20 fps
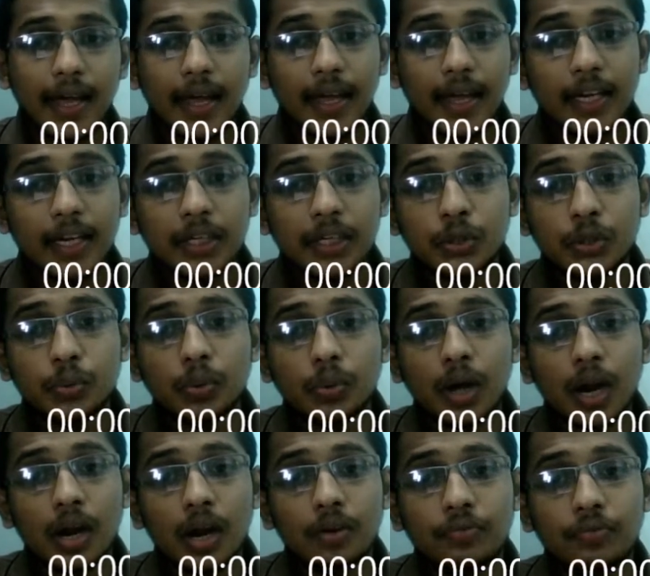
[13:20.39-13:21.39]
In
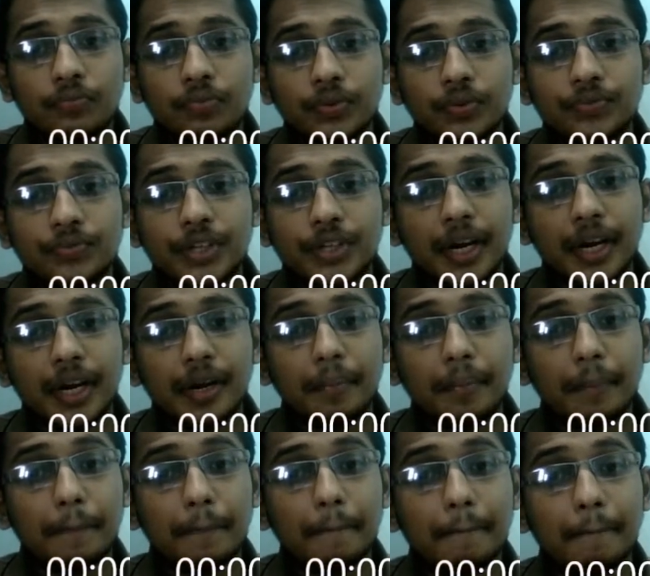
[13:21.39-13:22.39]
1215,
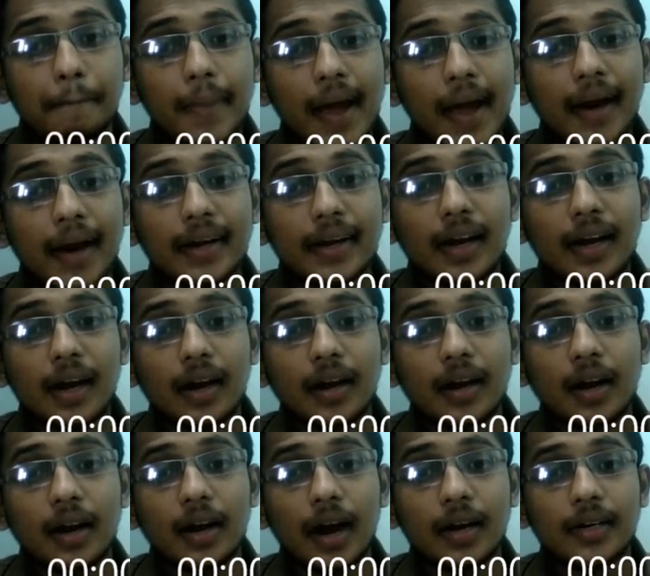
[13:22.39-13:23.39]
Magna
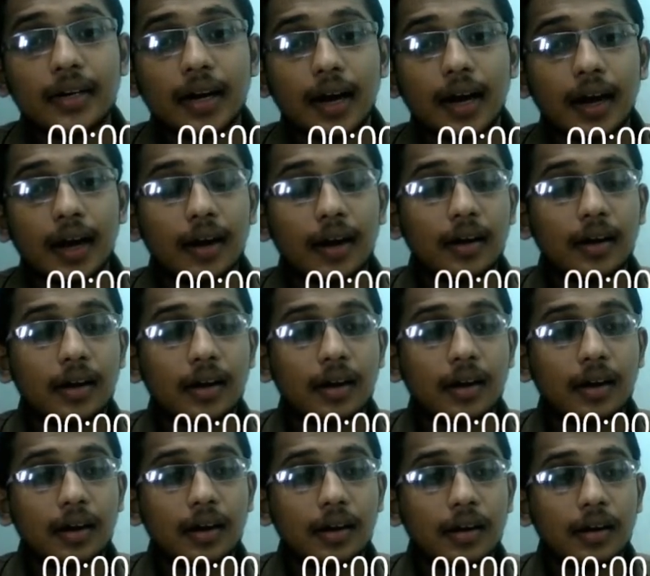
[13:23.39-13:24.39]
Carta
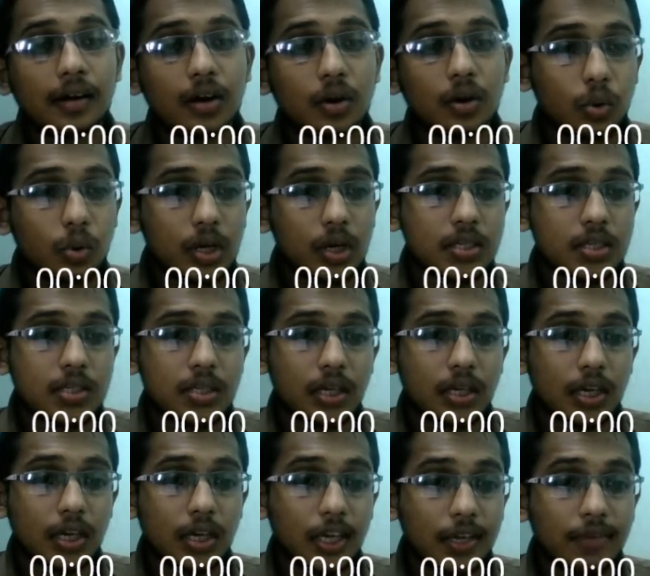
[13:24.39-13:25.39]
was
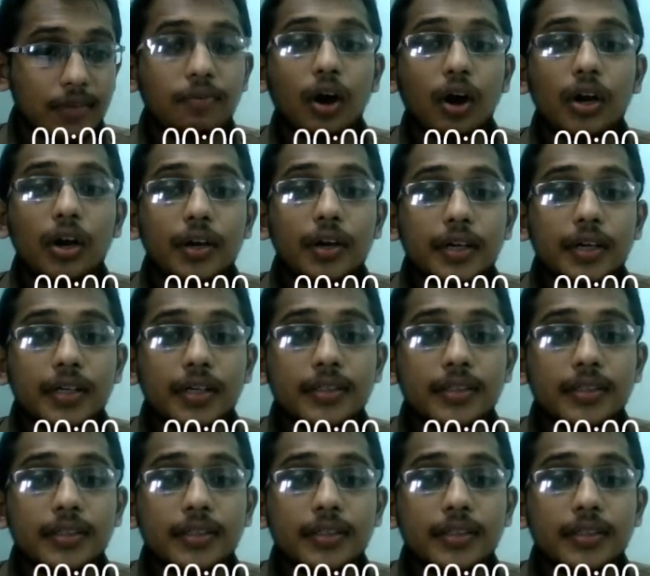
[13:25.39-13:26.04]
evolved.